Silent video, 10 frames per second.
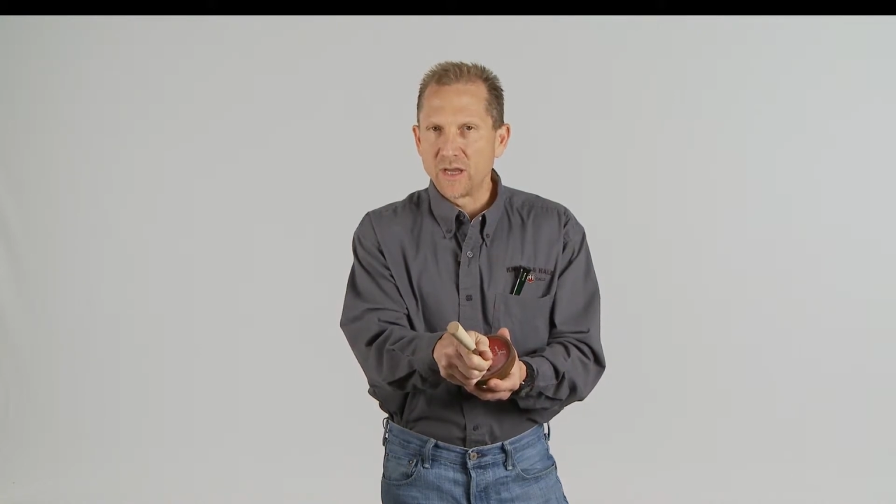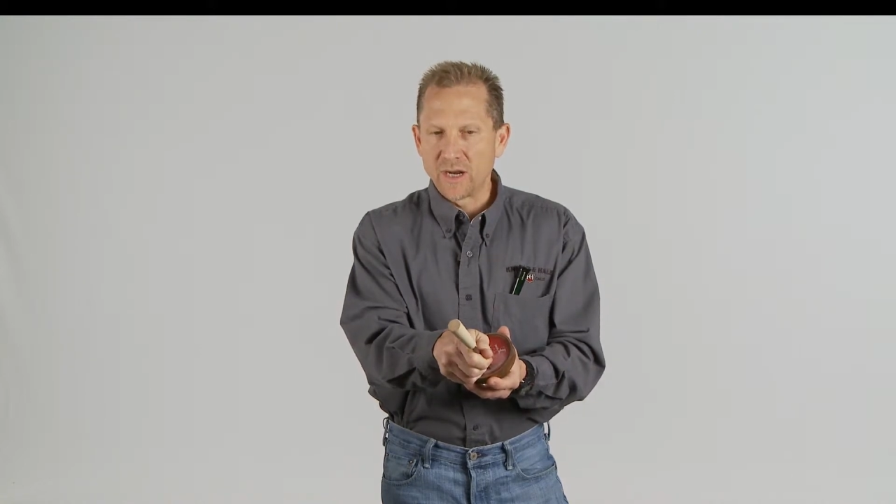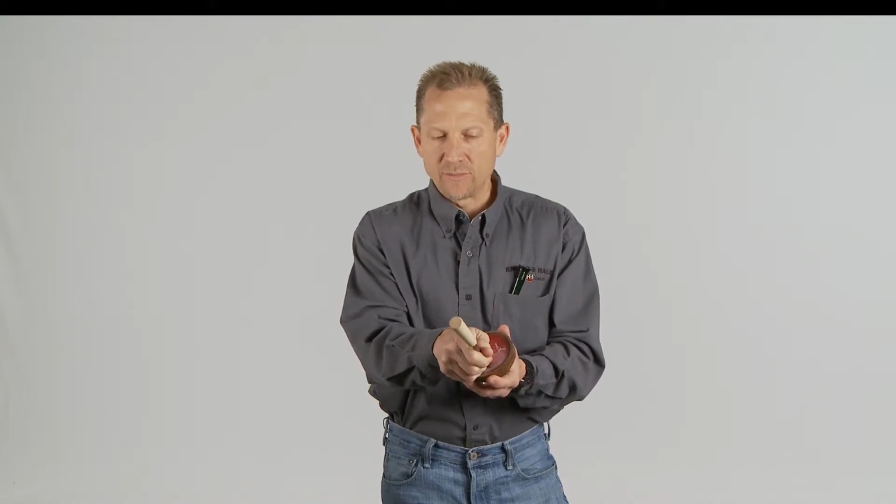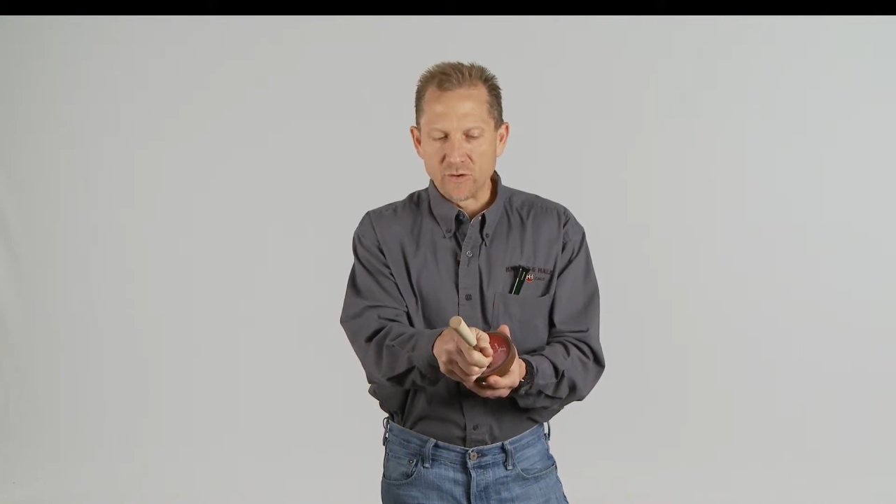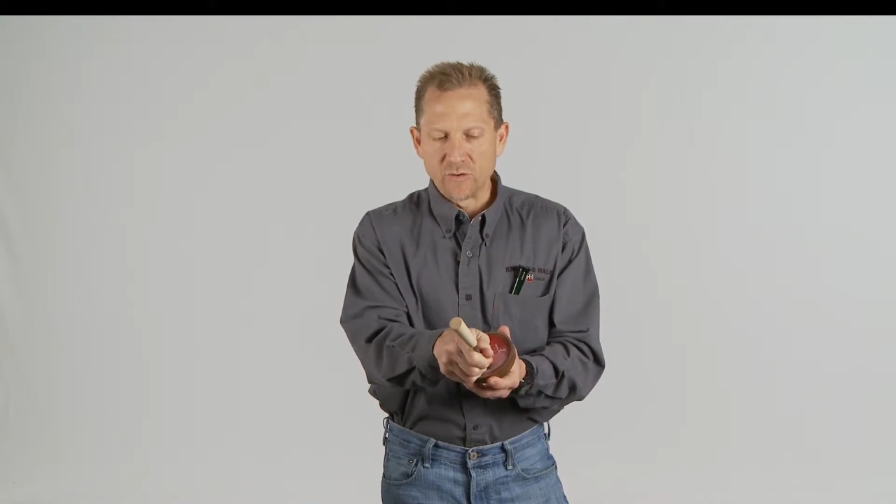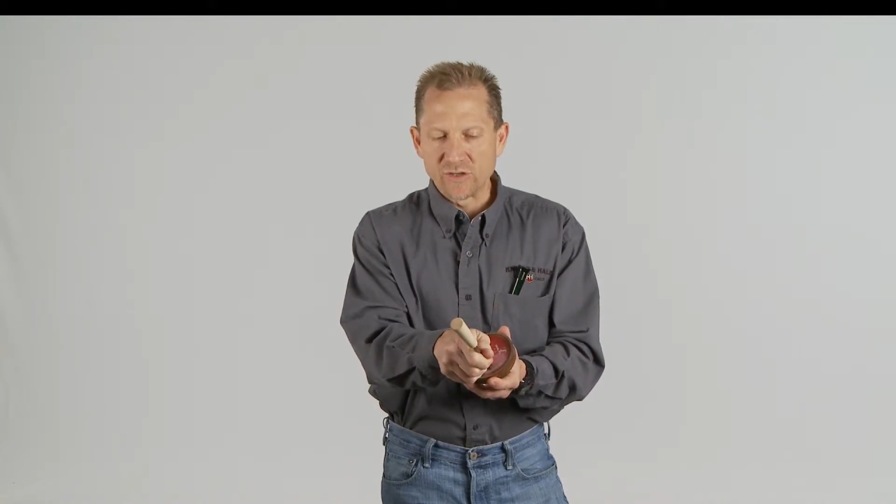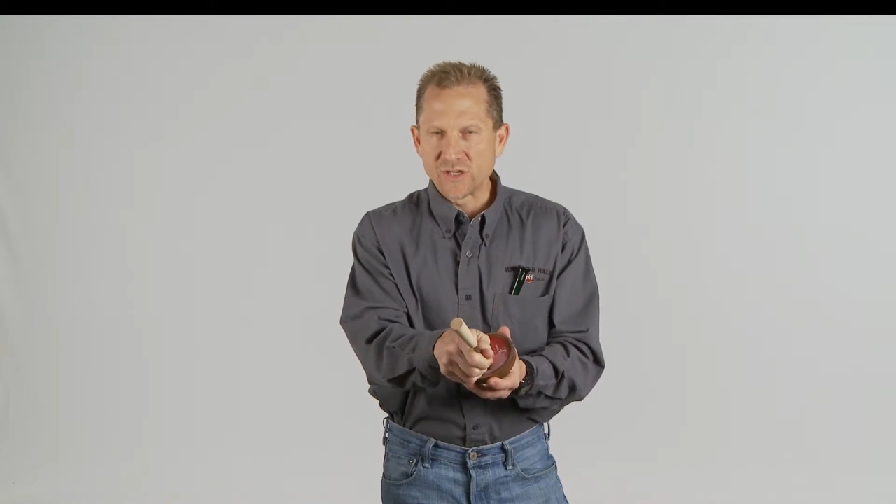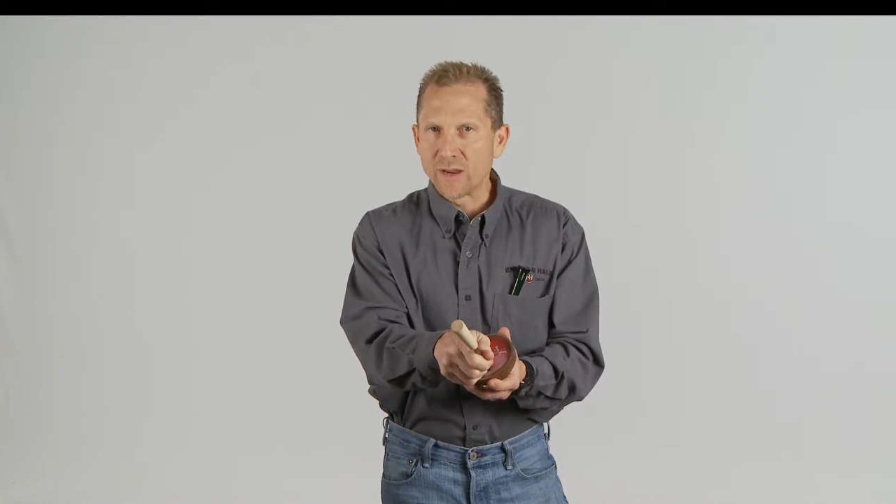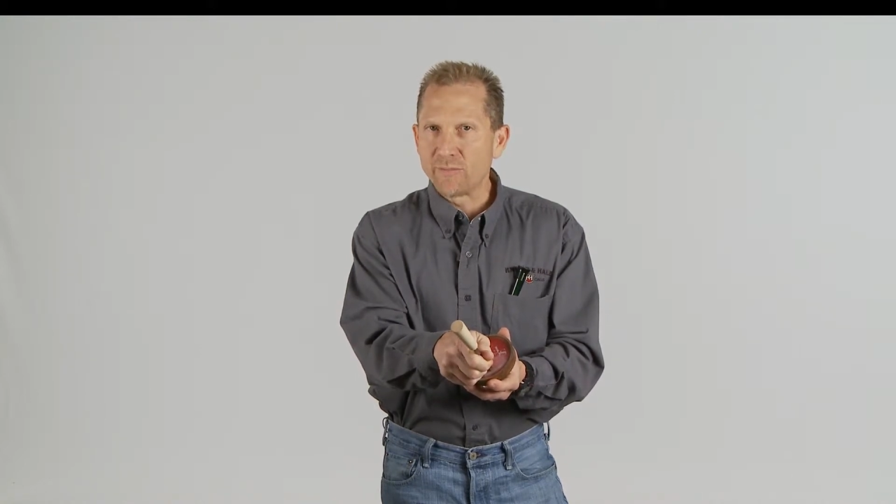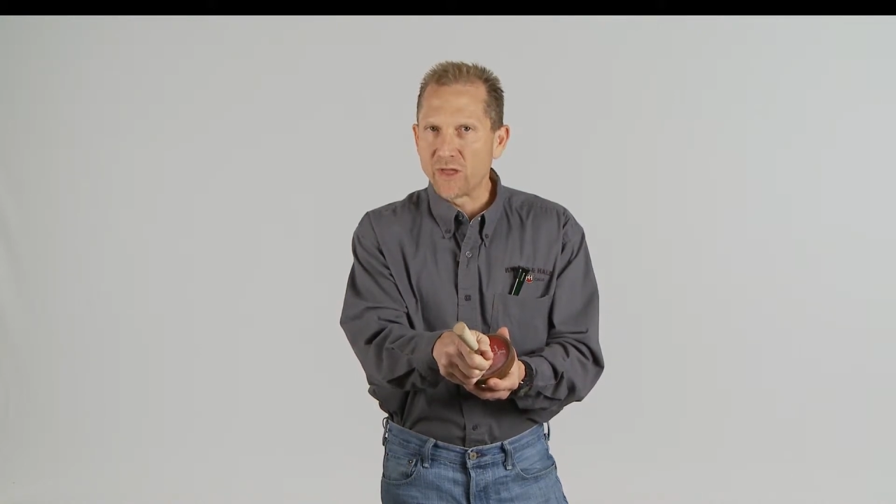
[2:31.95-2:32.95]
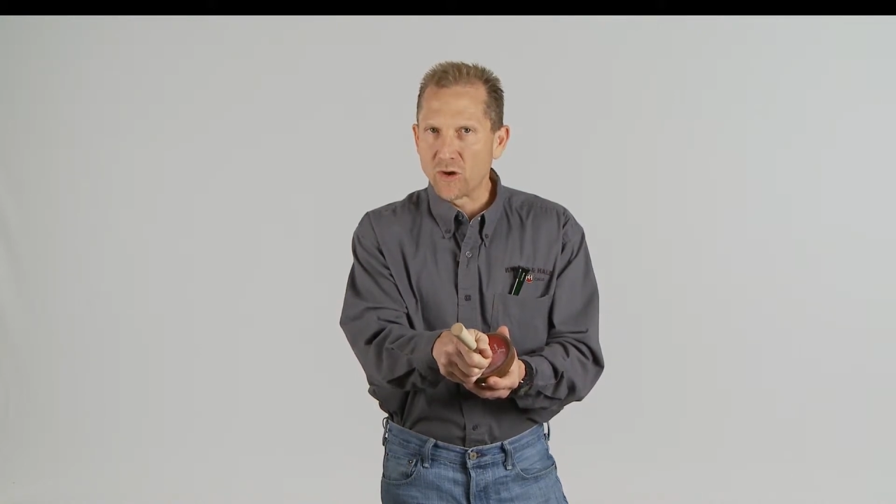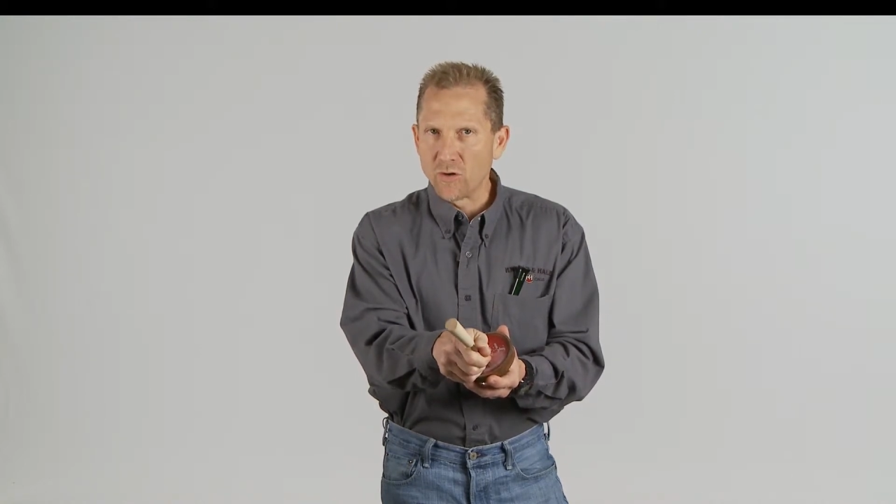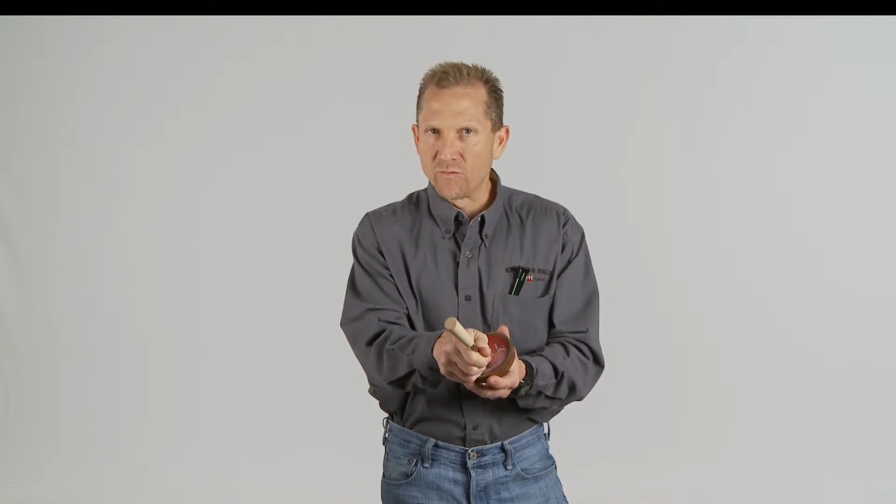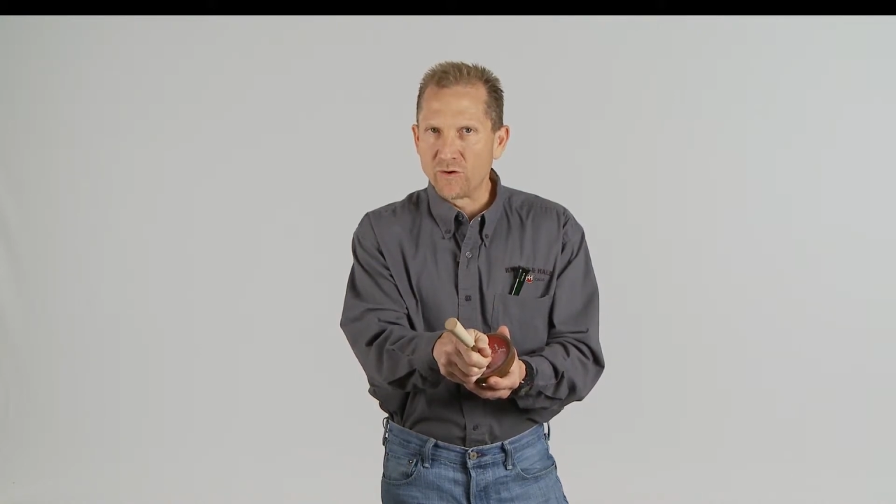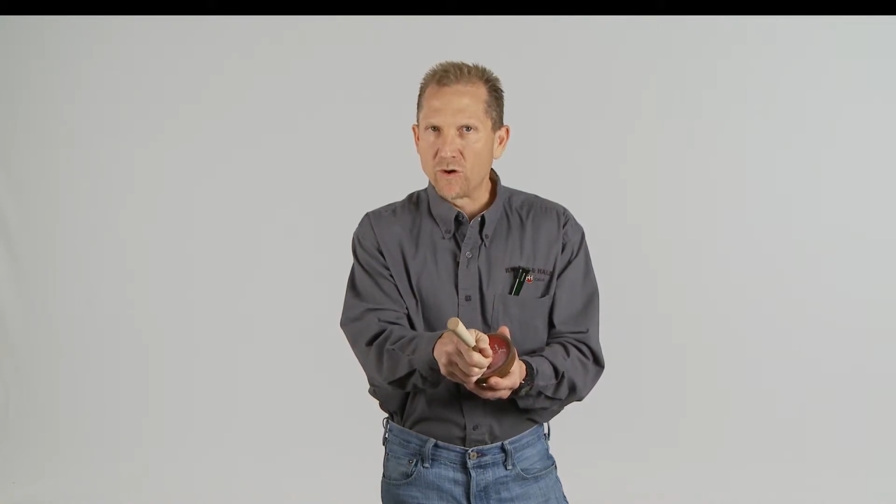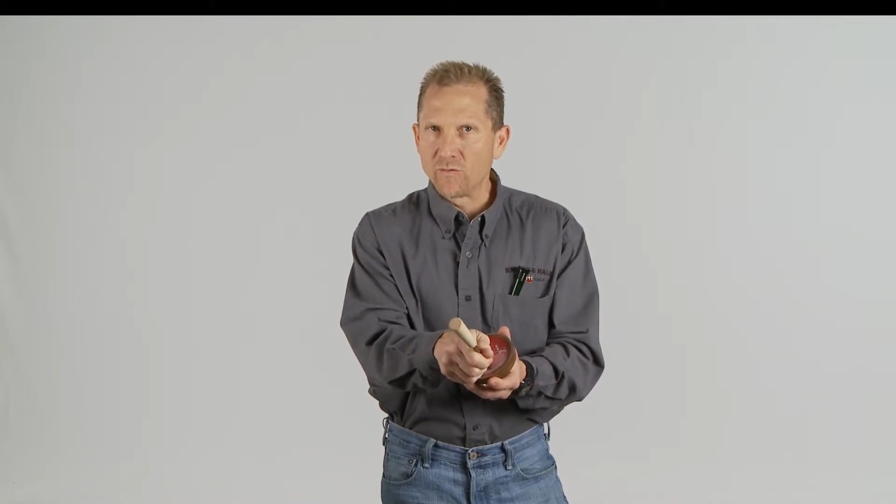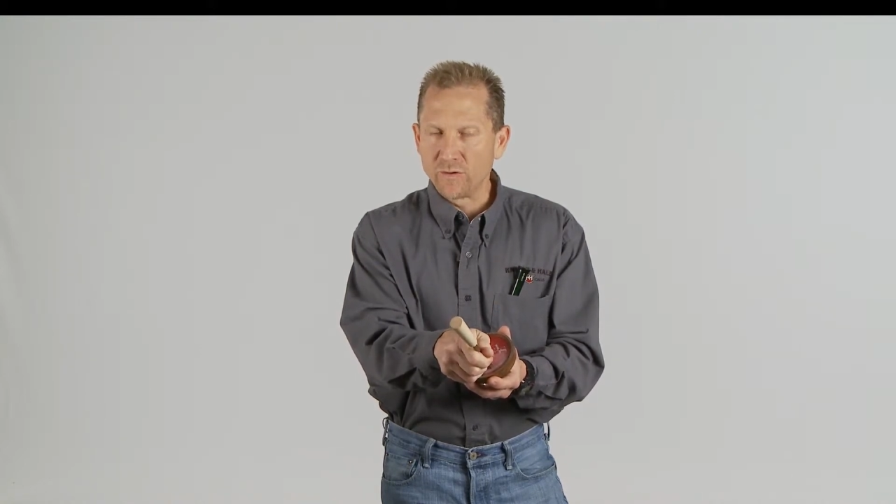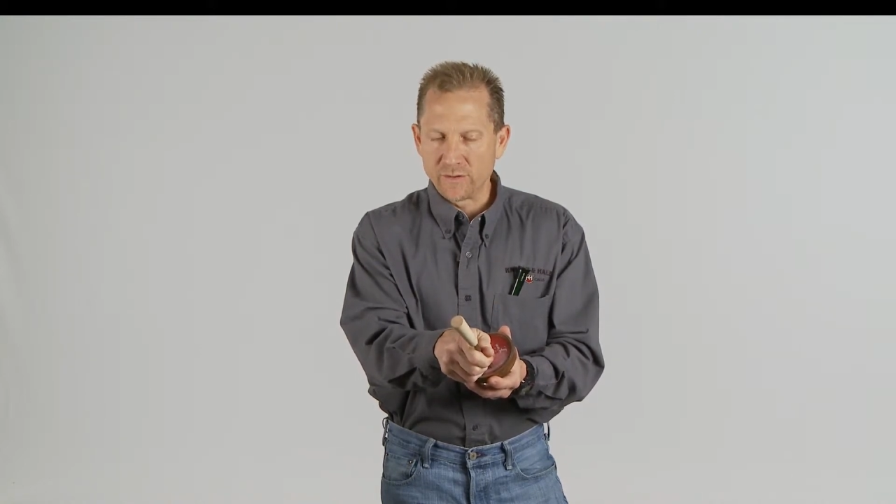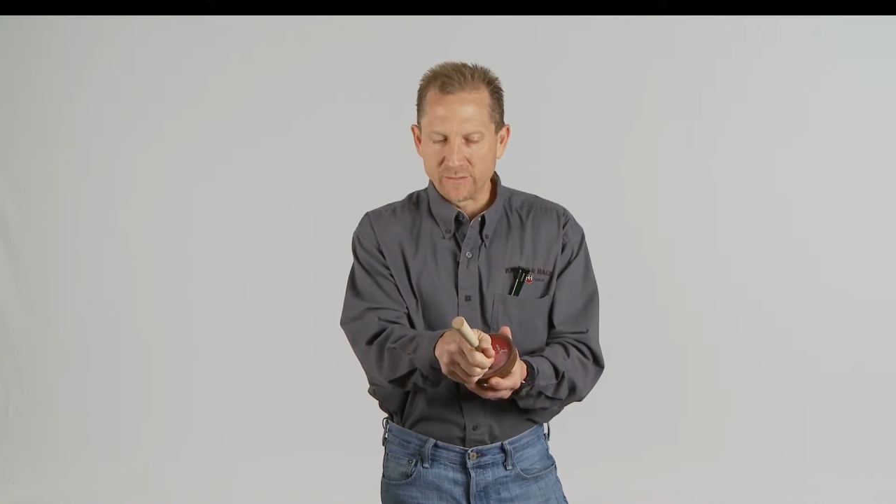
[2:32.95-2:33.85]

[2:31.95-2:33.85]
and I'm doing the same thing over and over.